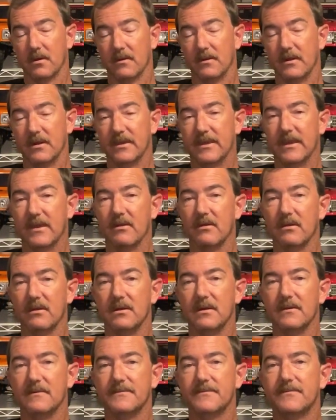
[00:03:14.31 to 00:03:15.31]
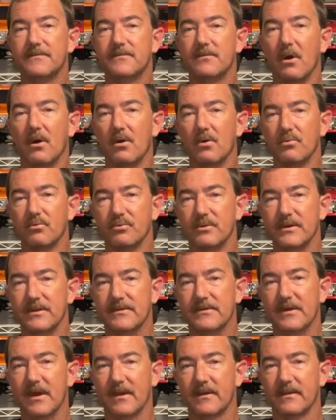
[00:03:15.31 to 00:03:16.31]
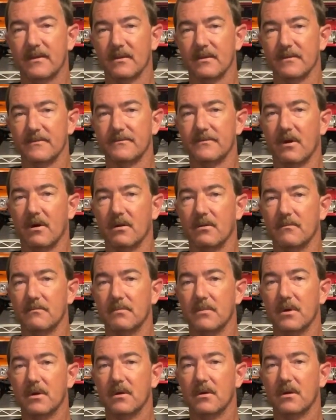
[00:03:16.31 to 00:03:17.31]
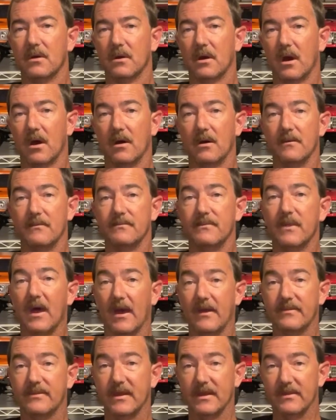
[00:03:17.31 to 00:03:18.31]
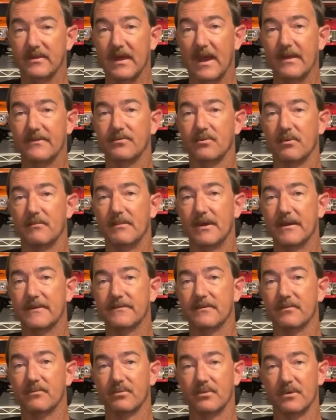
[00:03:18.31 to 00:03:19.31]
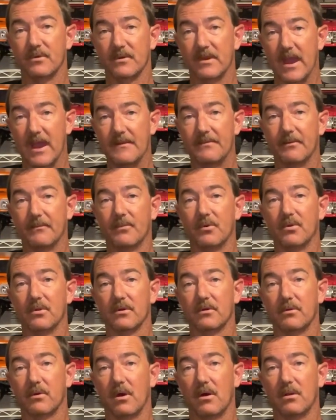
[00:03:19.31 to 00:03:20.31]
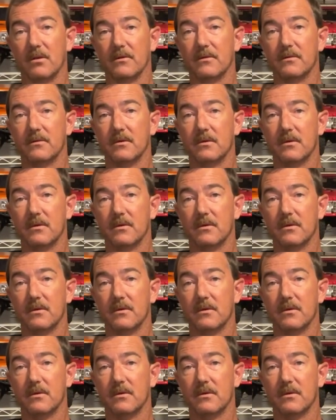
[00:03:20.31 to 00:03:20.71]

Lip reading: The gearing is so ridiculous on them. I think that's what makes it real capable of crawling.